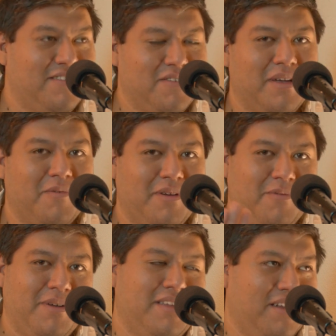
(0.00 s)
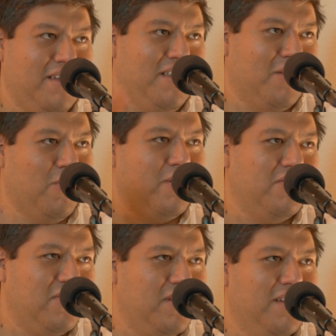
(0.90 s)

So like we did it in like quarters.